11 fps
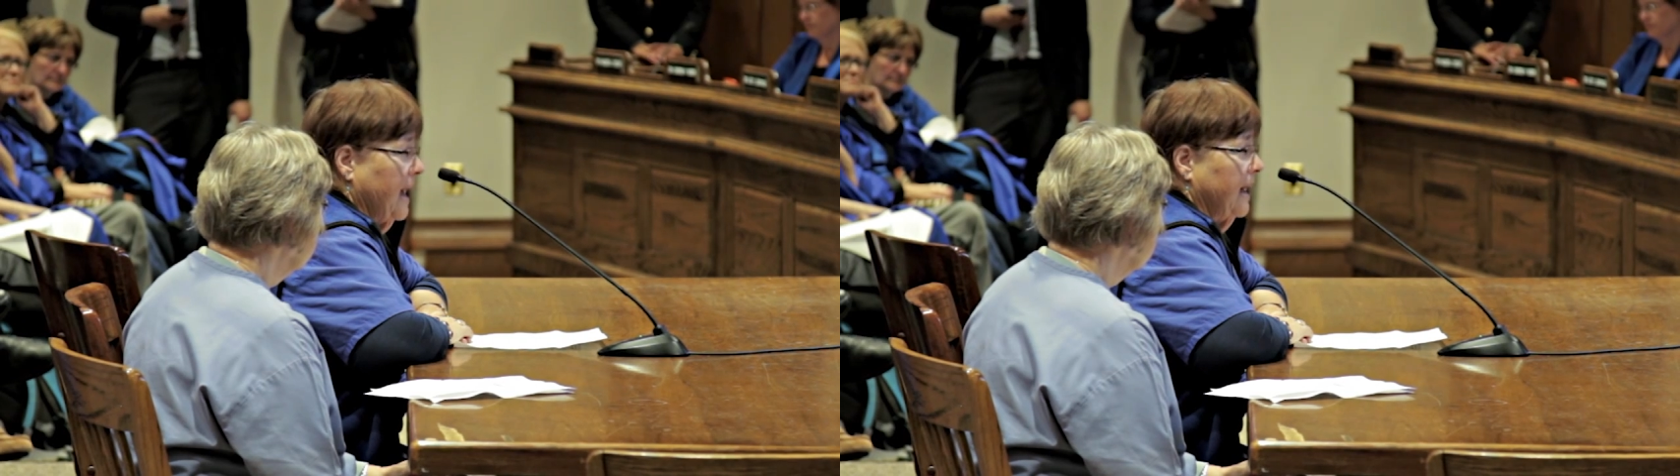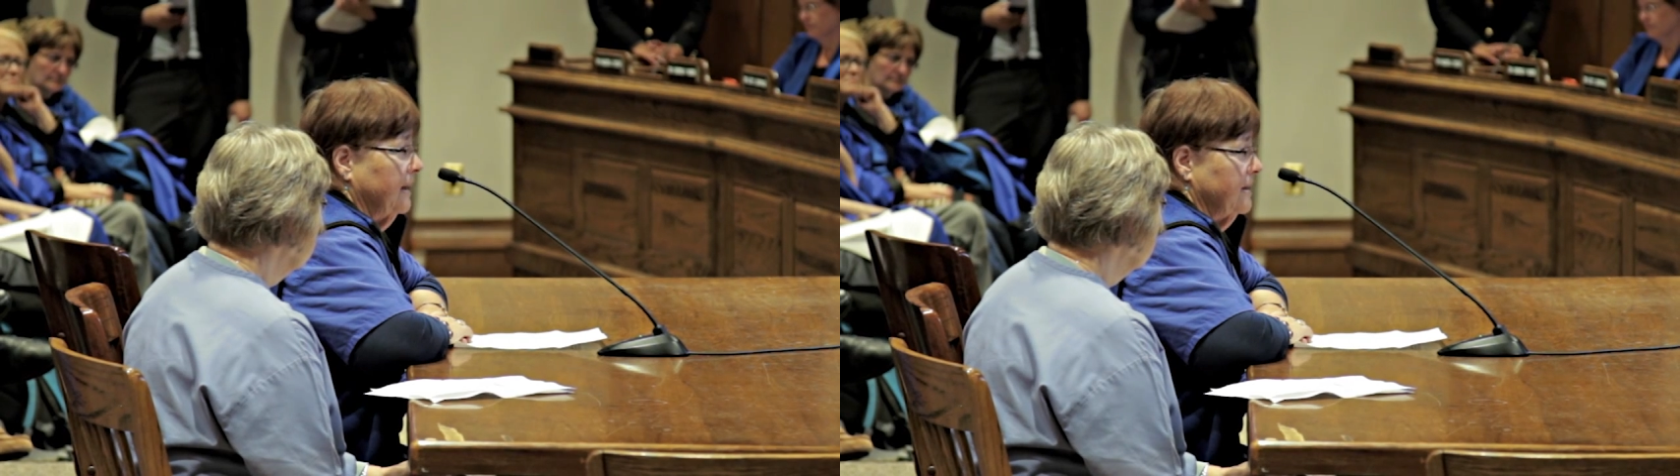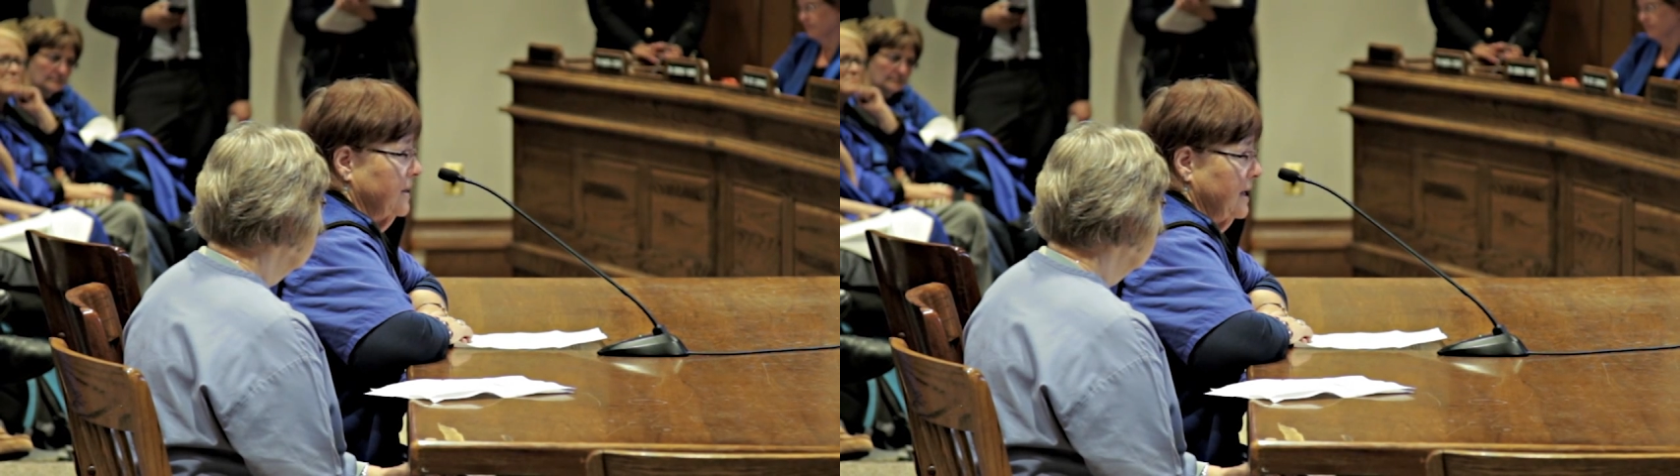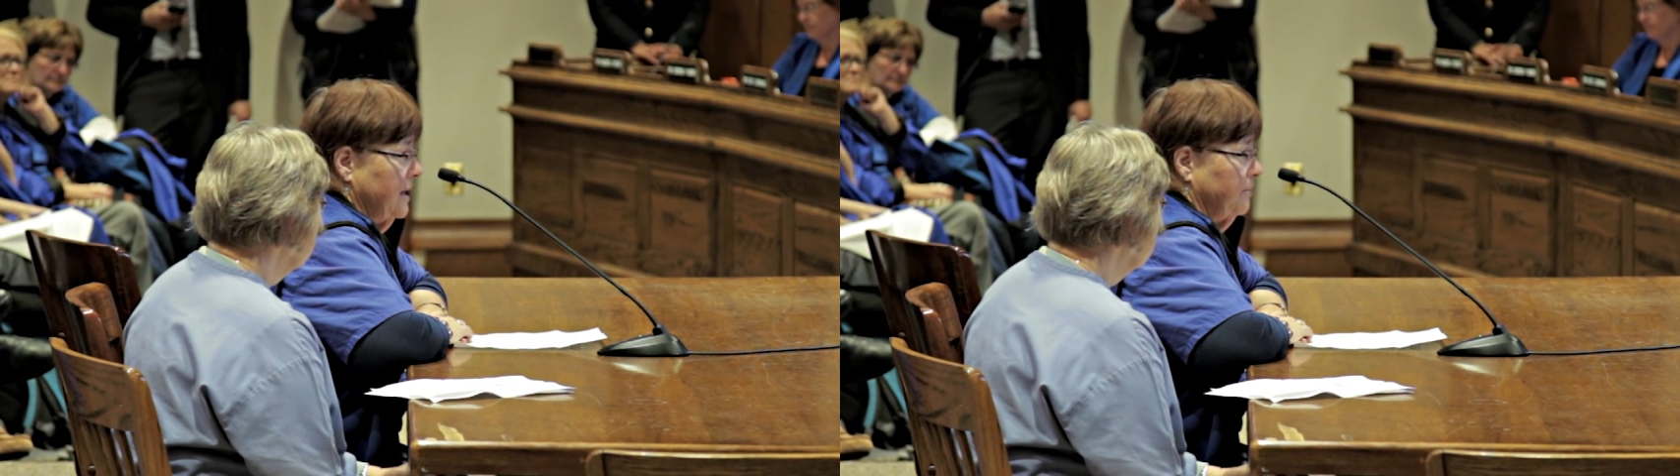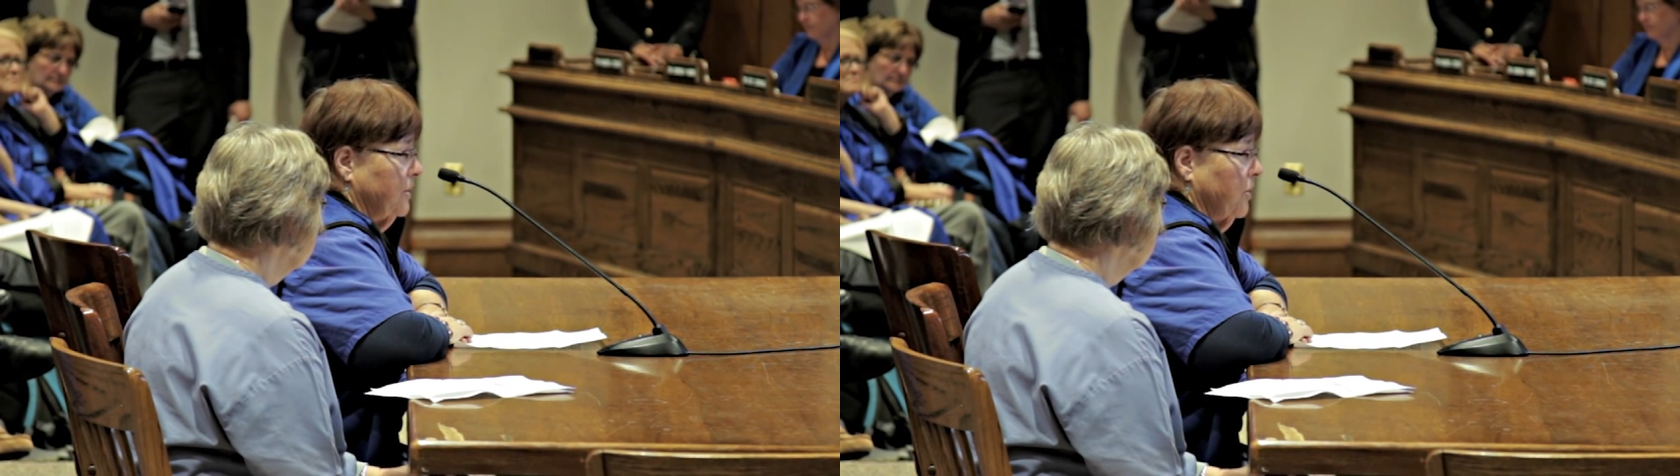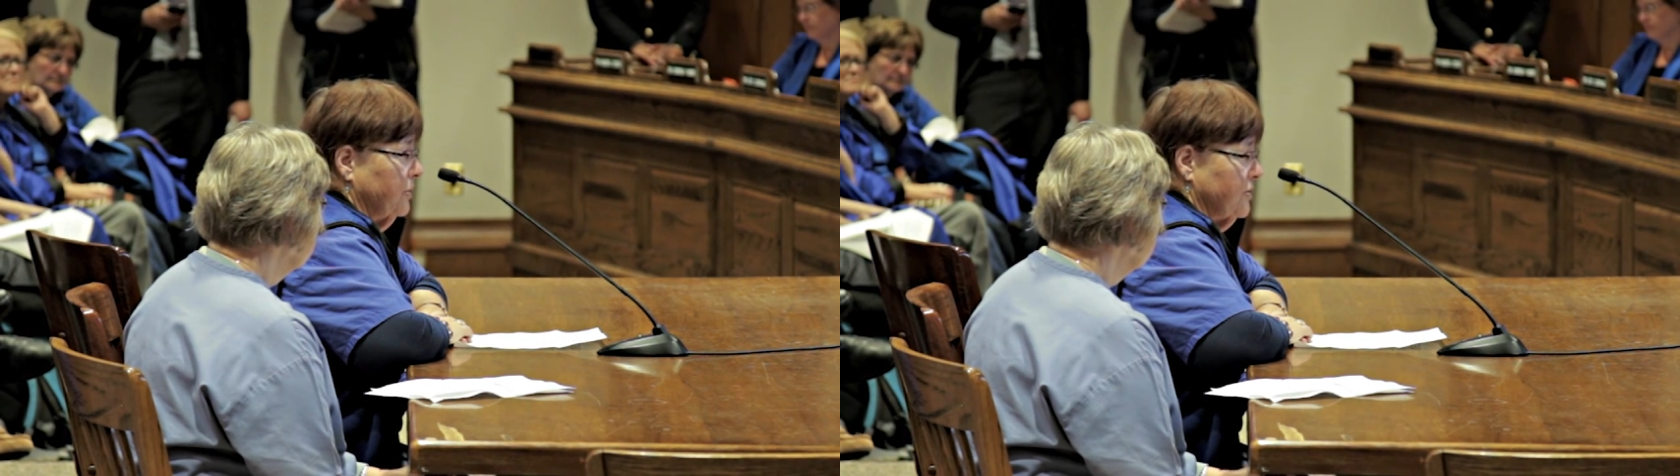and to
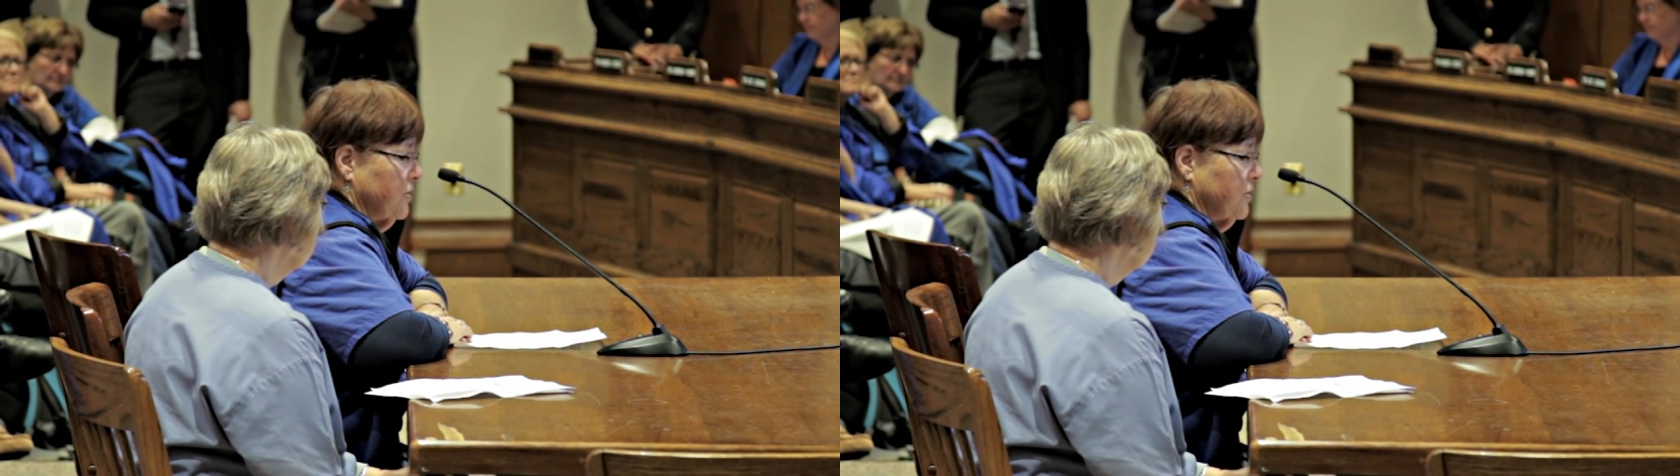keep those